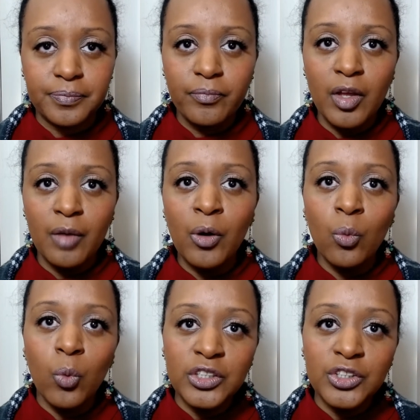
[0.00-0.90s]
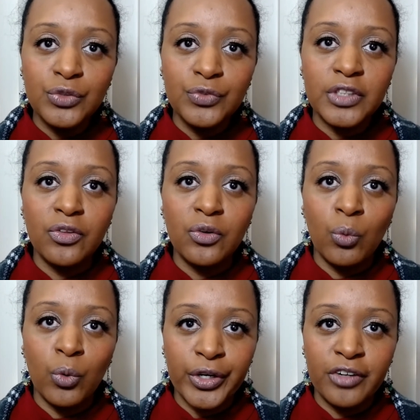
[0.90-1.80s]
But once you've done the
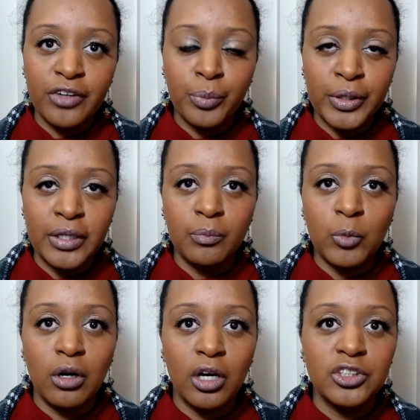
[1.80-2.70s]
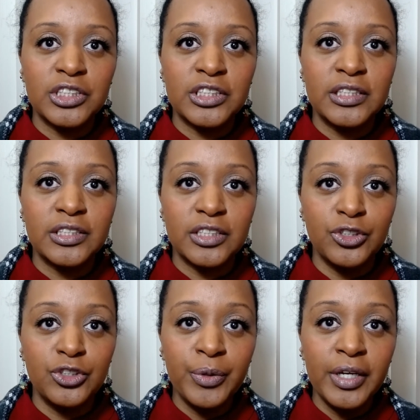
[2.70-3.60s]
work of bringing more consciousness
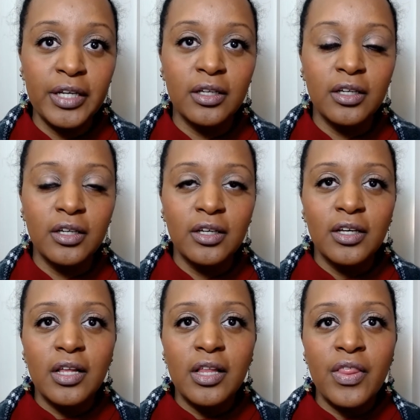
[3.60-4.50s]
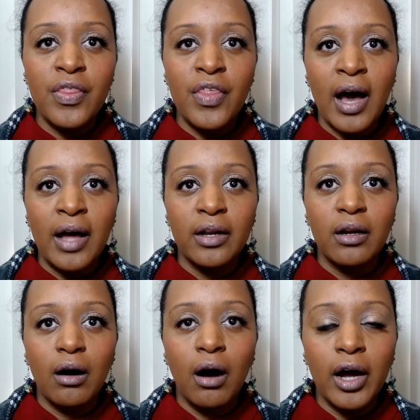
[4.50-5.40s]
into it, that
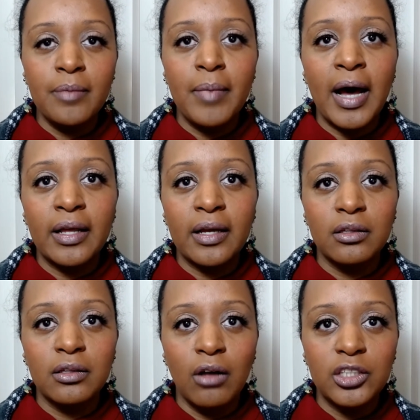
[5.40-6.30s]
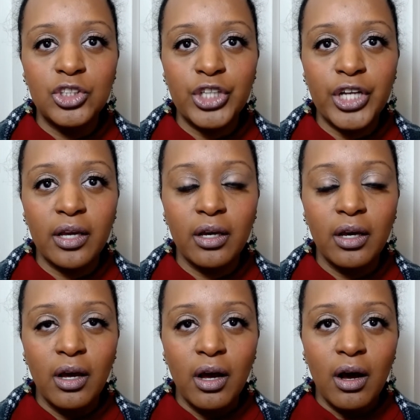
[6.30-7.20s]
automatic launching
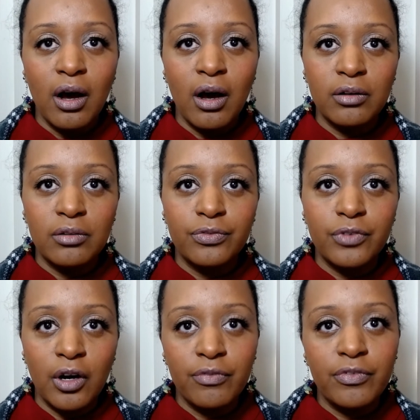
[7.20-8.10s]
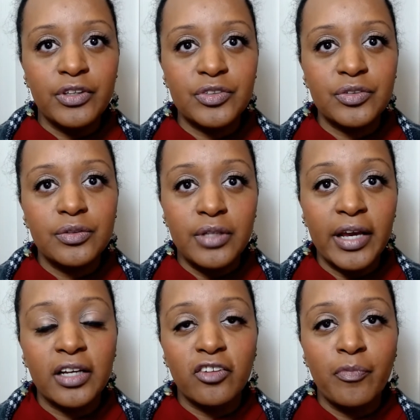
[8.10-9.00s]
of this
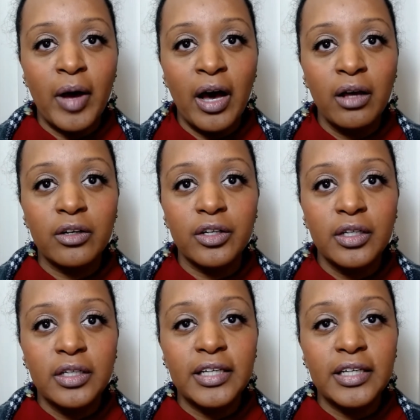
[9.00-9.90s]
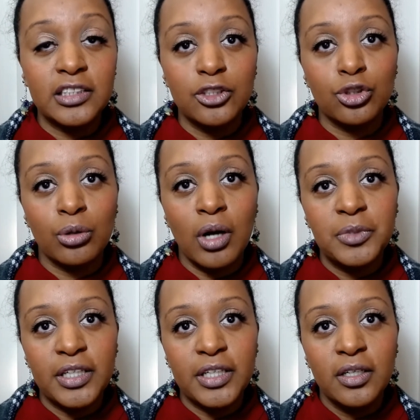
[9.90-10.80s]
negative pattern gets
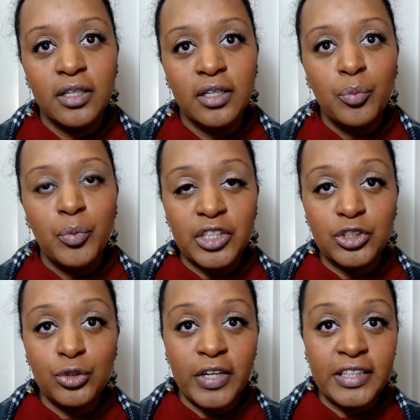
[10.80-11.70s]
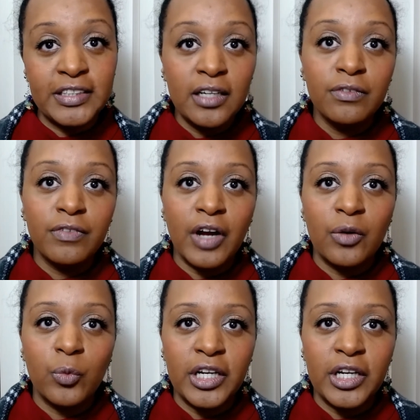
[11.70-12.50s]
interrupted, because you've identified what it